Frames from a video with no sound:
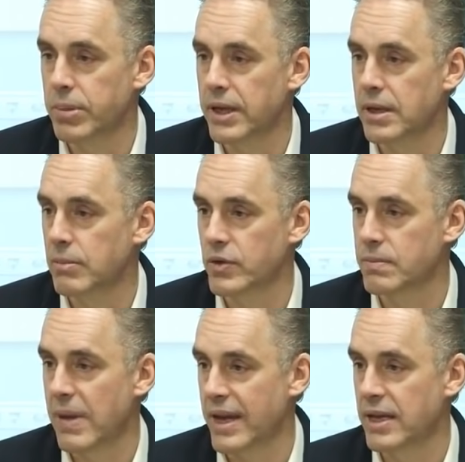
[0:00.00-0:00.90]
play the
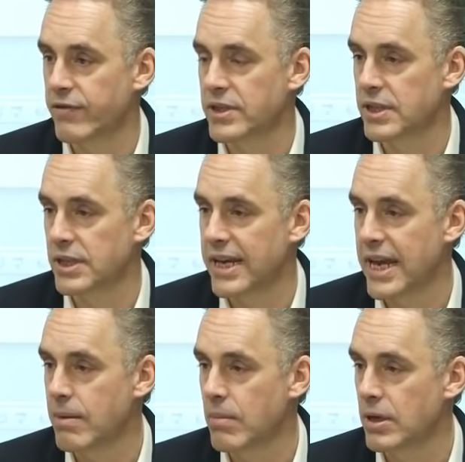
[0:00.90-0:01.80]
most magnificent
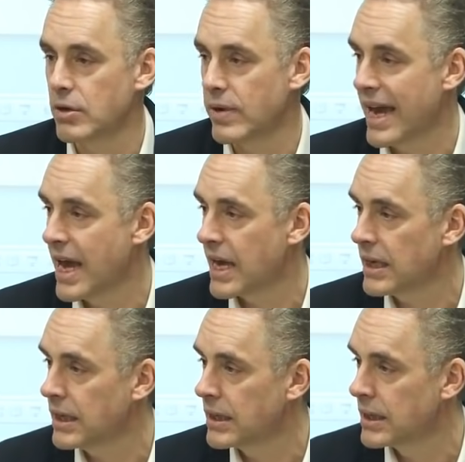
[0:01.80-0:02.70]
game you
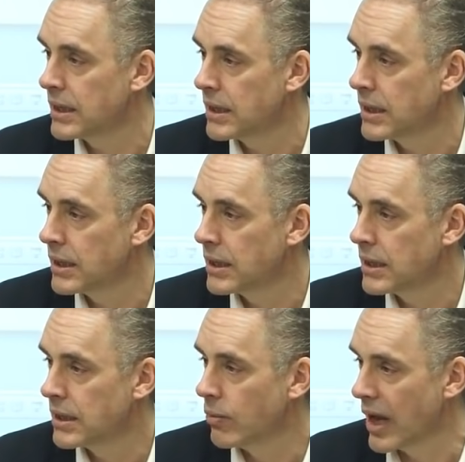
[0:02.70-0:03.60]
can
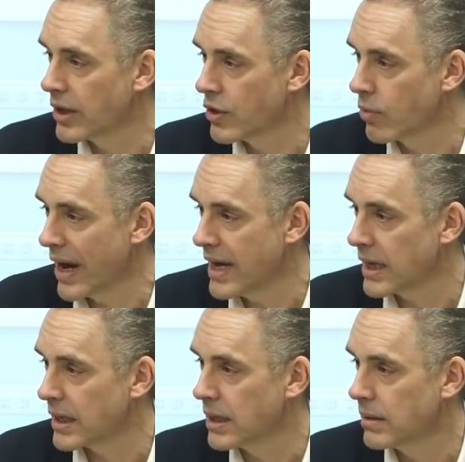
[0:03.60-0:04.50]
while you're
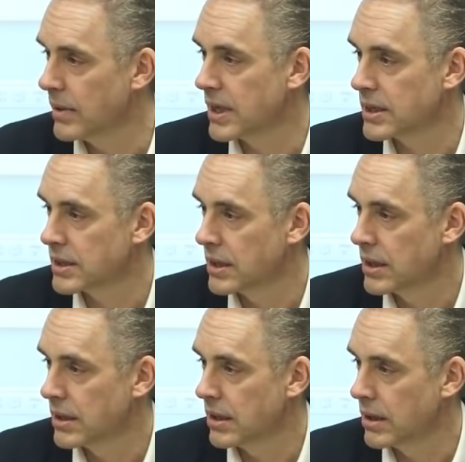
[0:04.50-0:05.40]
waiting. Because
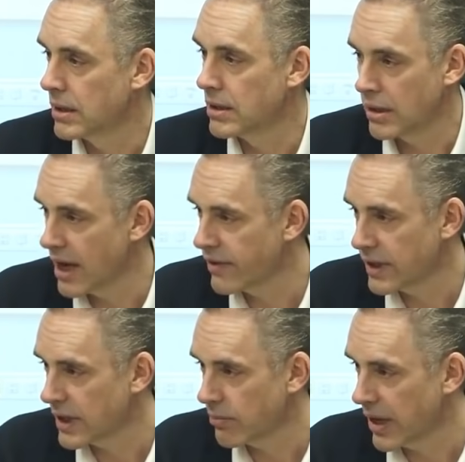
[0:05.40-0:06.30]
do you have
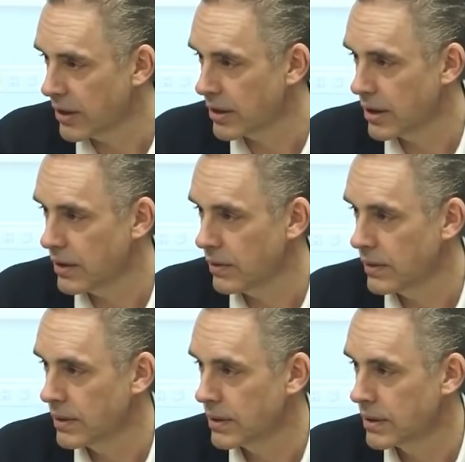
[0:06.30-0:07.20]
anything better to
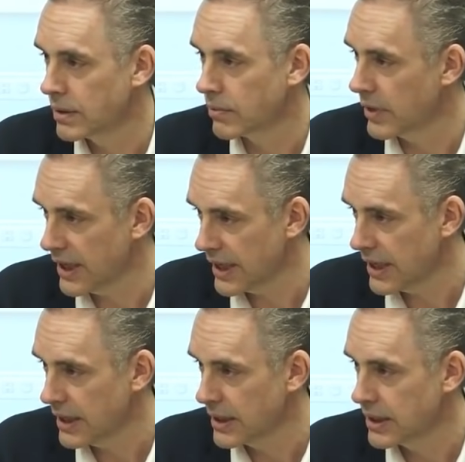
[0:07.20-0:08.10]
do?
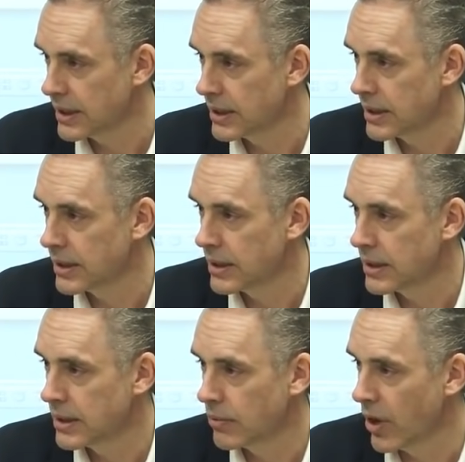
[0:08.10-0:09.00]
Really?
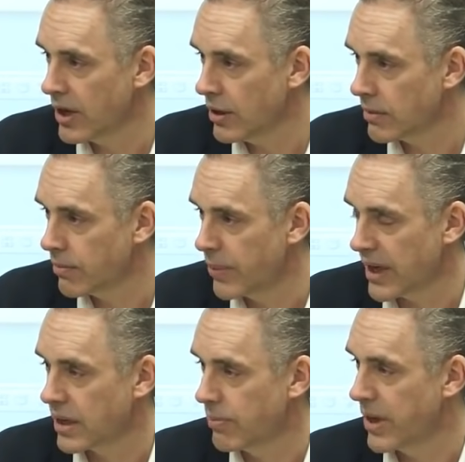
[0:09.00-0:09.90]
Why not
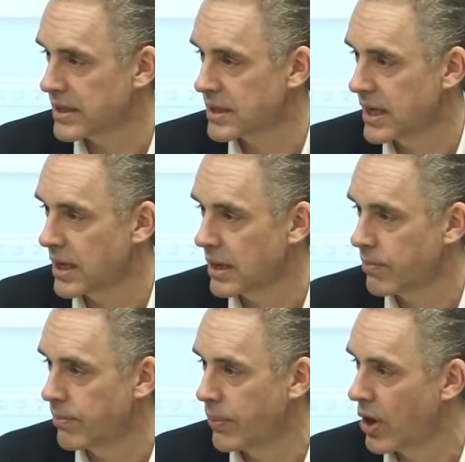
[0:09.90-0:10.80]
pick the best
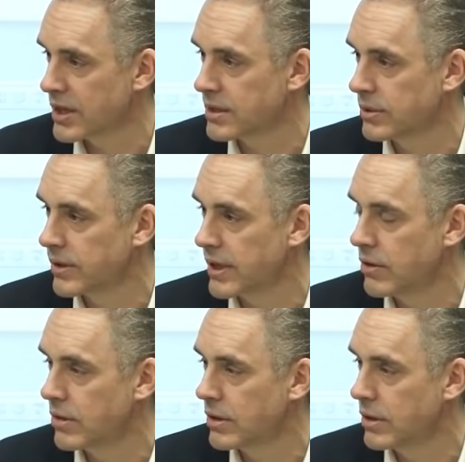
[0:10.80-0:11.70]
thing possible that
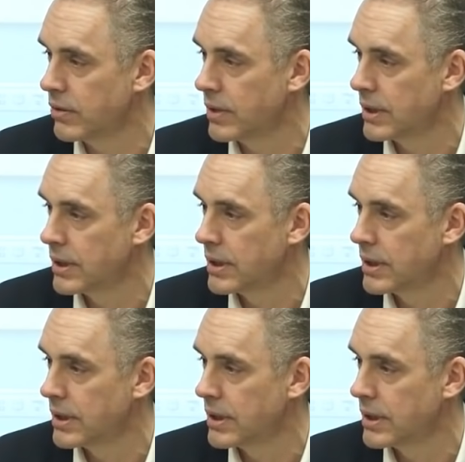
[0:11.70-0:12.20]
you could do?